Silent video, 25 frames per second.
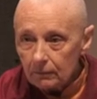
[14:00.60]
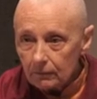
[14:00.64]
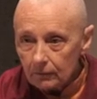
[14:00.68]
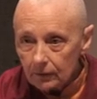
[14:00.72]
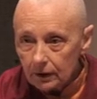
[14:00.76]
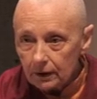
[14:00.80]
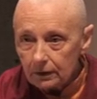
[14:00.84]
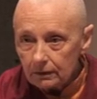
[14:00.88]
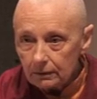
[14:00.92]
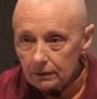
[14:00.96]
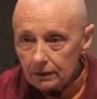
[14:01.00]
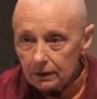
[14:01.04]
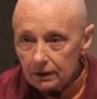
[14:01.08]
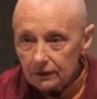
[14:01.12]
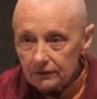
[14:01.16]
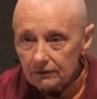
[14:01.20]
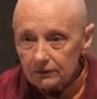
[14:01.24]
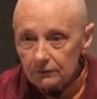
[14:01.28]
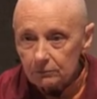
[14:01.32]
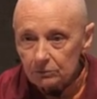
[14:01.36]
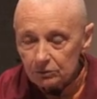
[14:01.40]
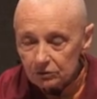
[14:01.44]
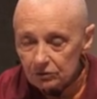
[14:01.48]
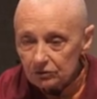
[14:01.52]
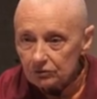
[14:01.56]
right? It's
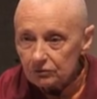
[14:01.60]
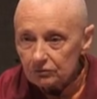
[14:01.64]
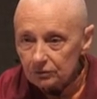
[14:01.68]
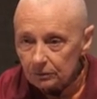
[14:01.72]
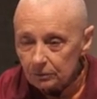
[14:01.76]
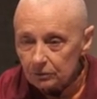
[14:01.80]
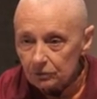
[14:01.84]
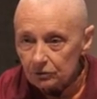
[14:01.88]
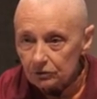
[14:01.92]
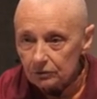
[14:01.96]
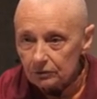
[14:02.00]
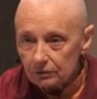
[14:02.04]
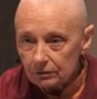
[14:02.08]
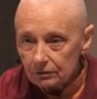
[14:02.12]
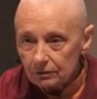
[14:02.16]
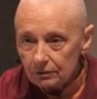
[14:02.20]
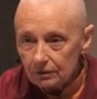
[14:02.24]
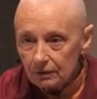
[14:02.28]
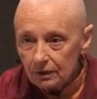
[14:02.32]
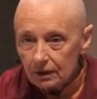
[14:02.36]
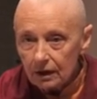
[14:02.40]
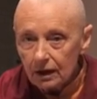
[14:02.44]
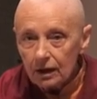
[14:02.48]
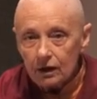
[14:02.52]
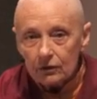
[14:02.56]
a prescription.
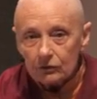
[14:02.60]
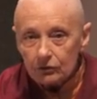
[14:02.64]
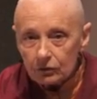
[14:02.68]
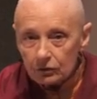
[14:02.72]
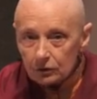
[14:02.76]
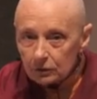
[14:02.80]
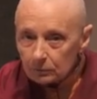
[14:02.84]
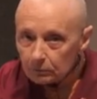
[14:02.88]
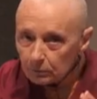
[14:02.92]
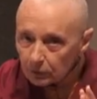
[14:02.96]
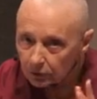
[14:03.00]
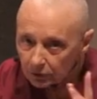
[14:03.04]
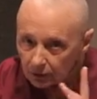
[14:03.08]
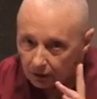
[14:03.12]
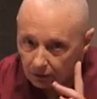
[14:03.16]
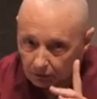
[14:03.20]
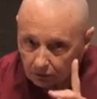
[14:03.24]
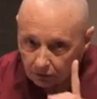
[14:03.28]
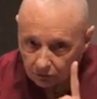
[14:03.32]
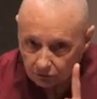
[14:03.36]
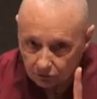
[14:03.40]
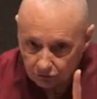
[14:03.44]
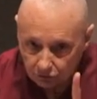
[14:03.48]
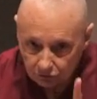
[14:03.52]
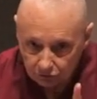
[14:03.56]
So the Buddha
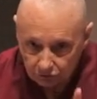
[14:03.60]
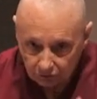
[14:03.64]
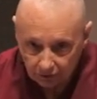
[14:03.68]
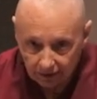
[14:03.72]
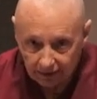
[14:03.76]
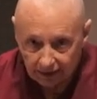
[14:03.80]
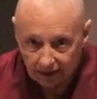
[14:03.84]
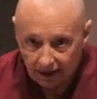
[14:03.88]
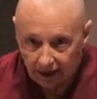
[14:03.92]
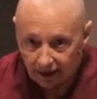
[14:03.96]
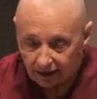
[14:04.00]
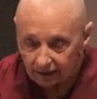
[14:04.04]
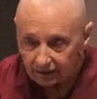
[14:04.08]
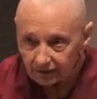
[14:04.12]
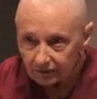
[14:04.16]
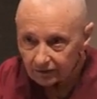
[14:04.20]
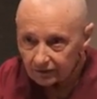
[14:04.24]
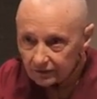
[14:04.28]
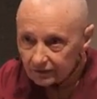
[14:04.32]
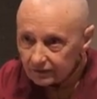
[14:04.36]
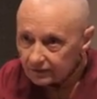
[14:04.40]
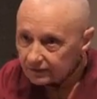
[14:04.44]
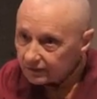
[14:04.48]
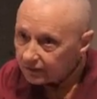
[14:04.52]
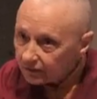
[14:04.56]
looked straight at
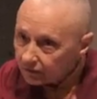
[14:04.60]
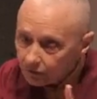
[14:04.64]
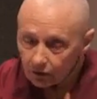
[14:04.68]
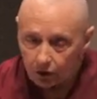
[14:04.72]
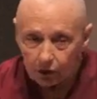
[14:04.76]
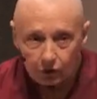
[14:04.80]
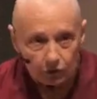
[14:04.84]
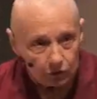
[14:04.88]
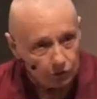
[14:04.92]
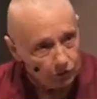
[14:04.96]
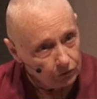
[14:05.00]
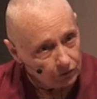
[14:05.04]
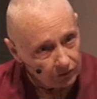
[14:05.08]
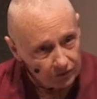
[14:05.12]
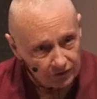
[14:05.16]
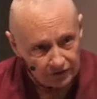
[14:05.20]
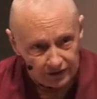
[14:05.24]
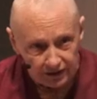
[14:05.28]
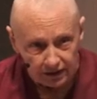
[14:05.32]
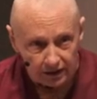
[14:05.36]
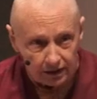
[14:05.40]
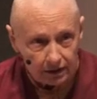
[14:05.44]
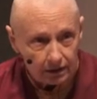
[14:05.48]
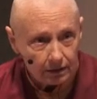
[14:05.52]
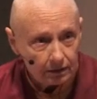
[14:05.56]
us and says, you're
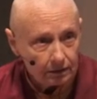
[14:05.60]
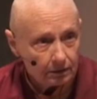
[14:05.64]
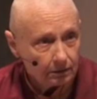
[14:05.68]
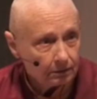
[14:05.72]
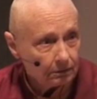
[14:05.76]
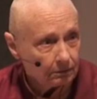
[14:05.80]
sick.